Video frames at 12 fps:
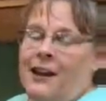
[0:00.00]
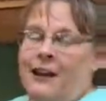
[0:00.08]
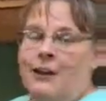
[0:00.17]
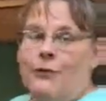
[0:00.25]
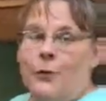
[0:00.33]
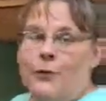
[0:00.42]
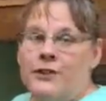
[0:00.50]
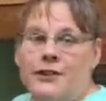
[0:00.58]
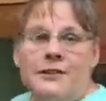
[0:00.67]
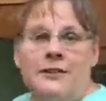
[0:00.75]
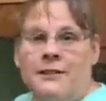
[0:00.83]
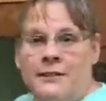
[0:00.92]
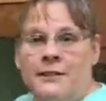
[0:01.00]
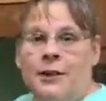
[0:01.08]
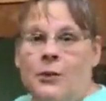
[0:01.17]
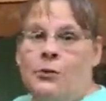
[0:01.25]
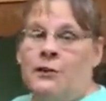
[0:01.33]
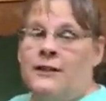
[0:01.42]
And of course, this isn't
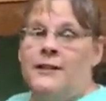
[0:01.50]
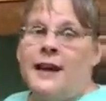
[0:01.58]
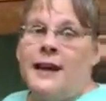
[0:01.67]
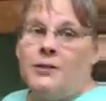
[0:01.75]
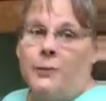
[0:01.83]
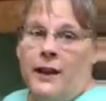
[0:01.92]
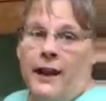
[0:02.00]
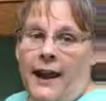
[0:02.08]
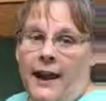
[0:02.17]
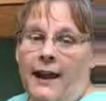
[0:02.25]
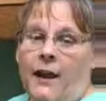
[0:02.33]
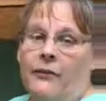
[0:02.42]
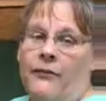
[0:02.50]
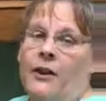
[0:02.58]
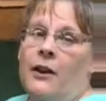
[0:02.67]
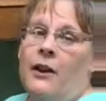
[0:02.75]
the only size we have.